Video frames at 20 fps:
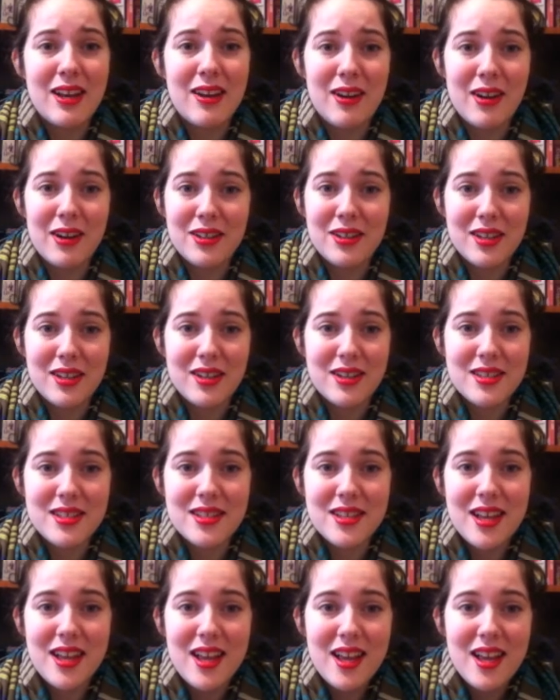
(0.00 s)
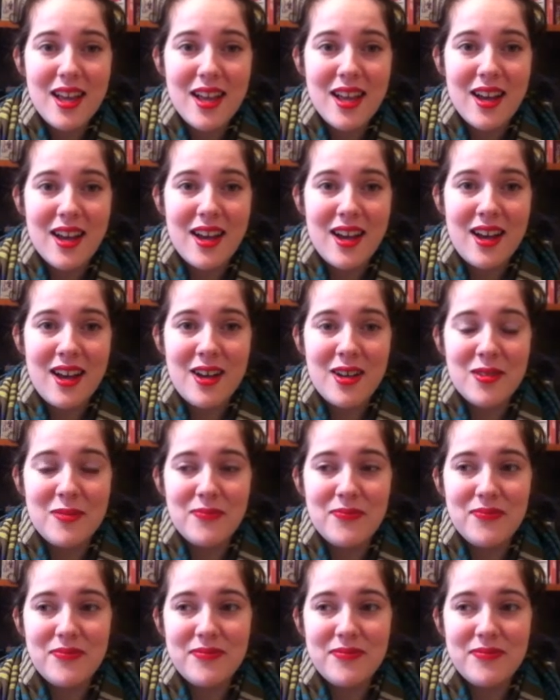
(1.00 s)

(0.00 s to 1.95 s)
characters. A